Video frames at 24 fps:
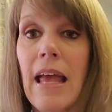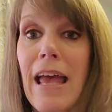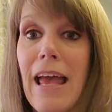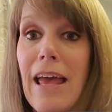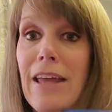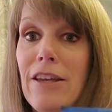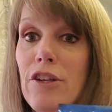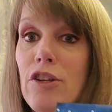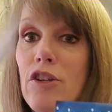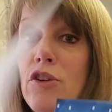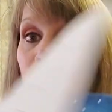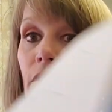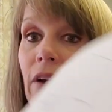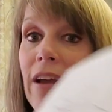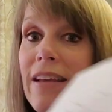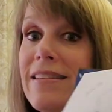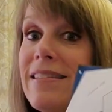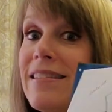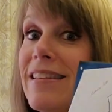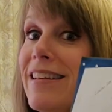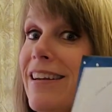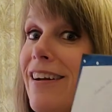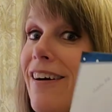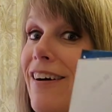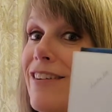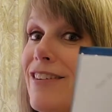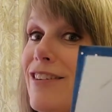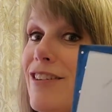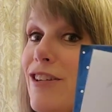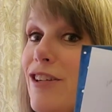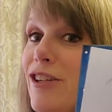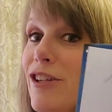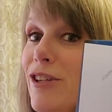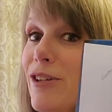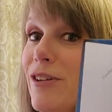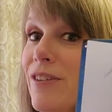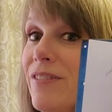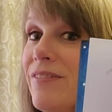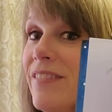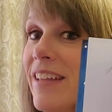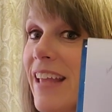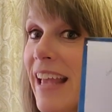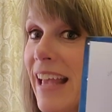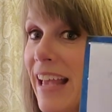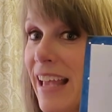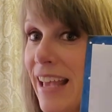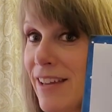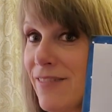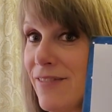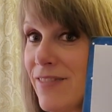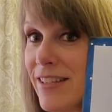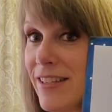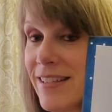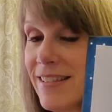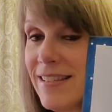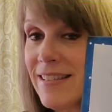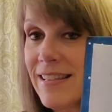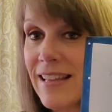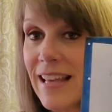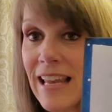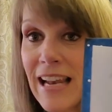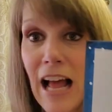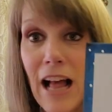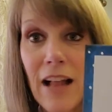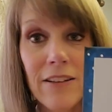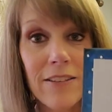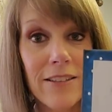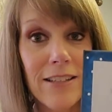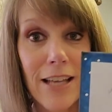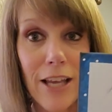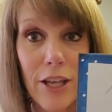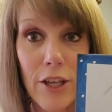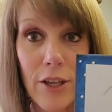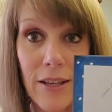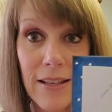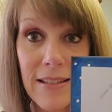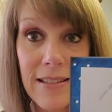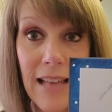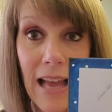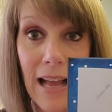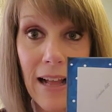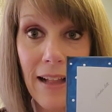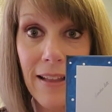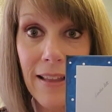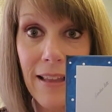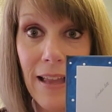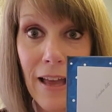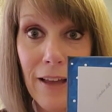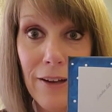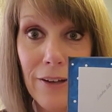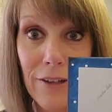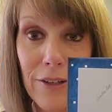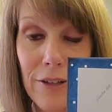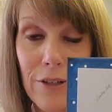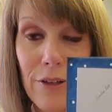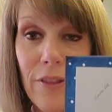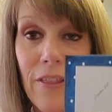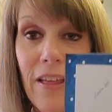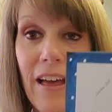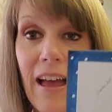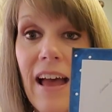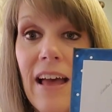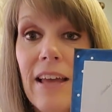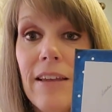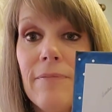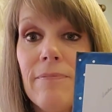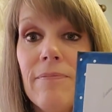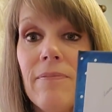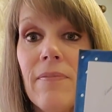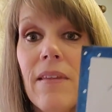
and you trace it onto your canvas and I'll tell you exactly how to do that